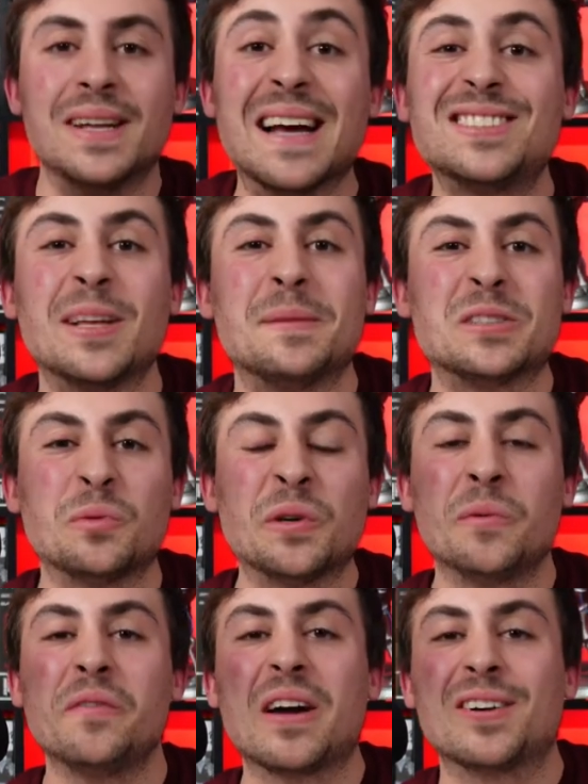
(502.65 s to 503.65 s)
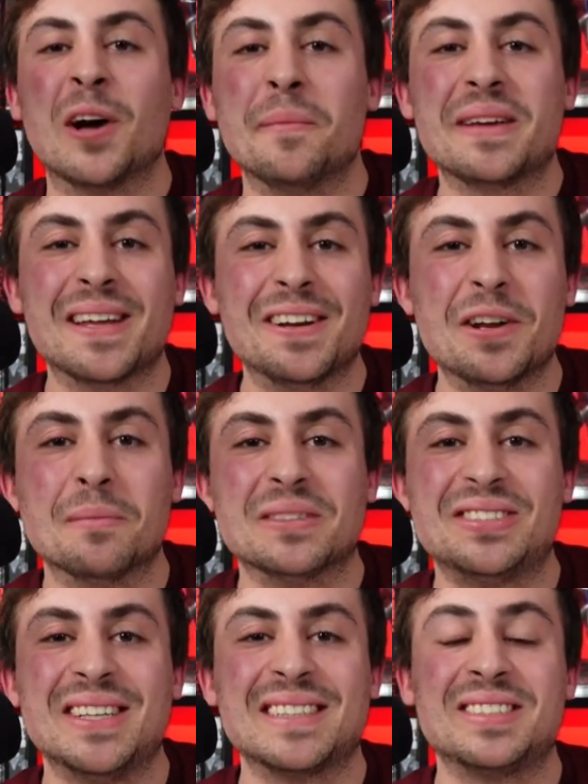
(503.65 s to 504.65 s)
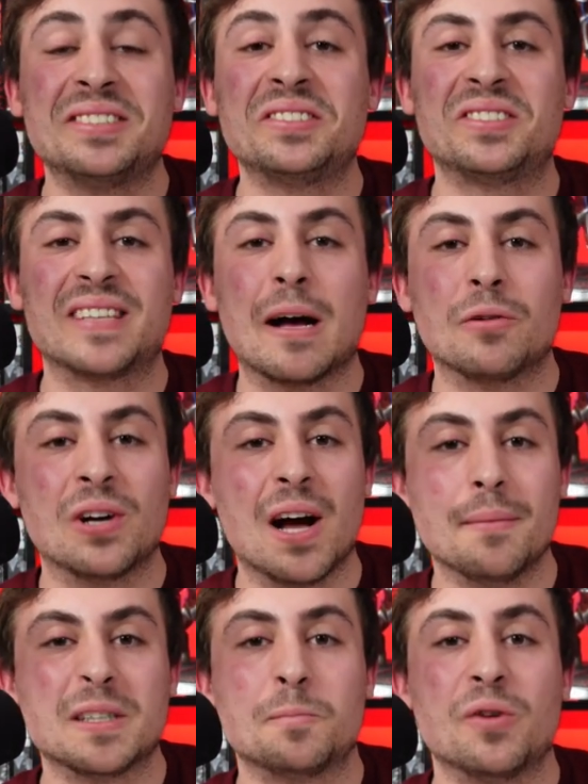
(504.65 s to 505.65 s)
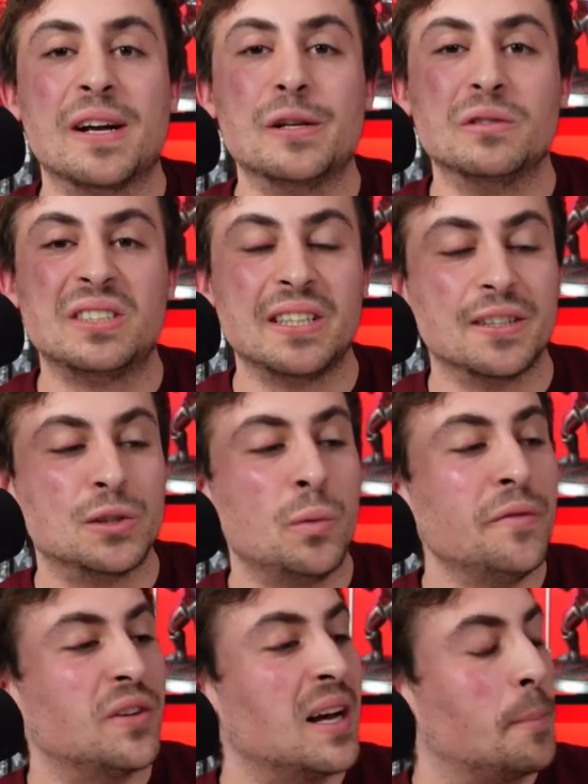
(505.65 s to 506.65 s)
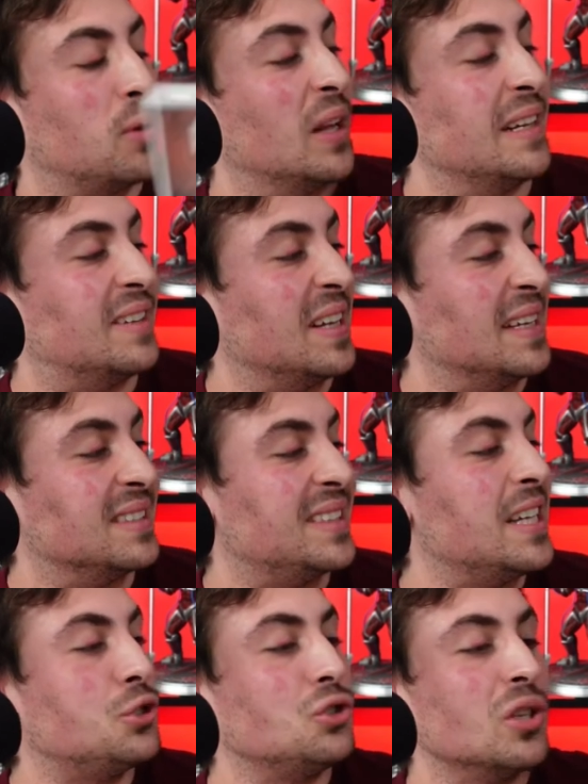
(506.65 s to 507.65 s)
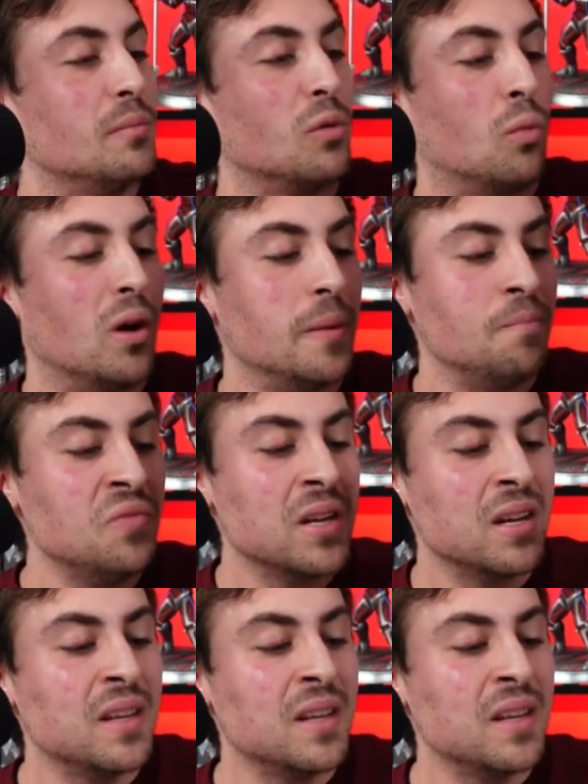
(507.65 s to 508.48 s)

Next up this week, we've got coming in at number six. This is Scout Comics' brand new series. We've got Playthings, issue number one.